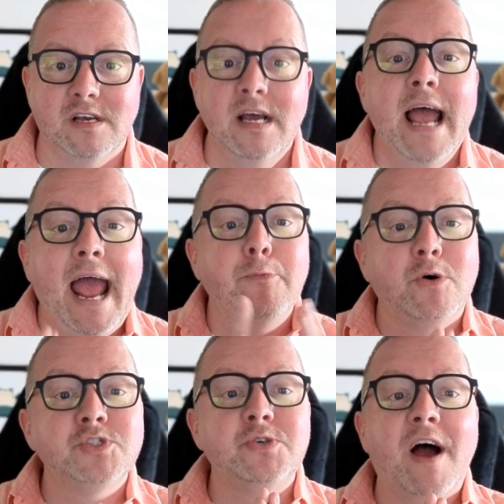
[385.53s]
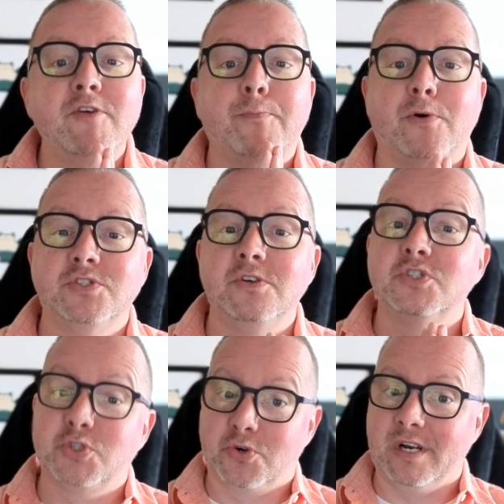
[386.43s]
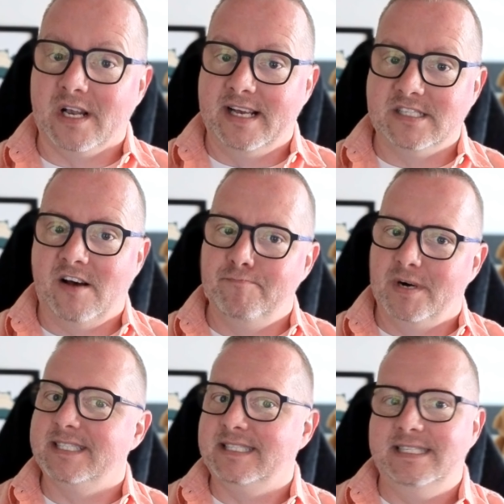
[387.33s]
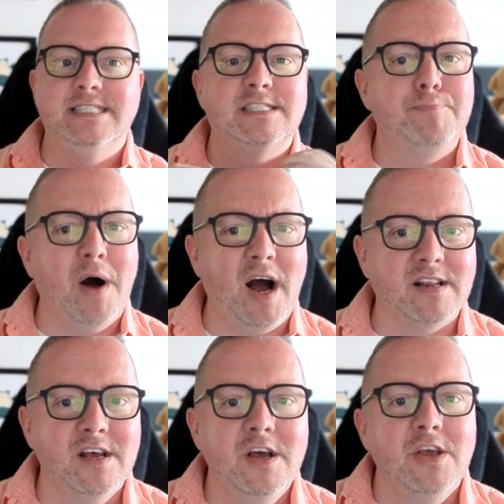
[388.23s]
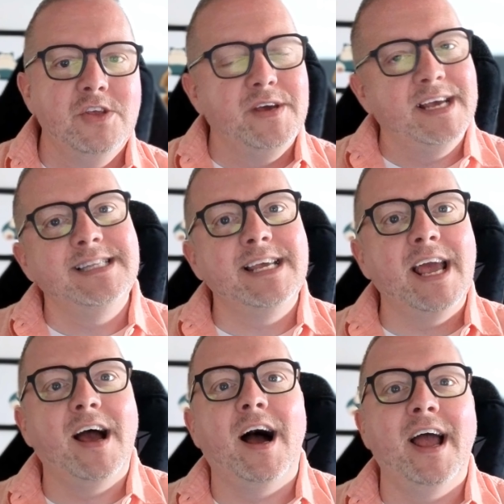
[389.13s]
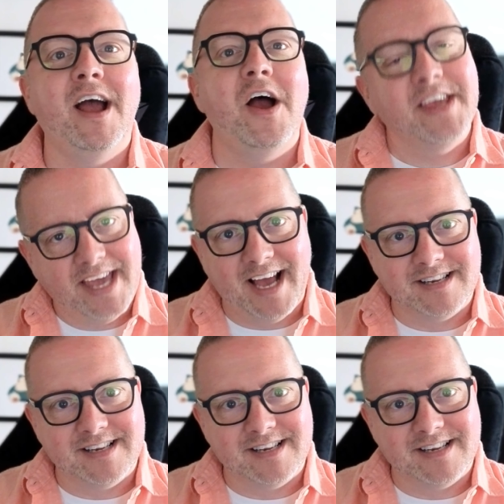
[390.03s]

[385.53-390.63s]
And once you have your personal shortlist of must-see spot, you hit the AI again.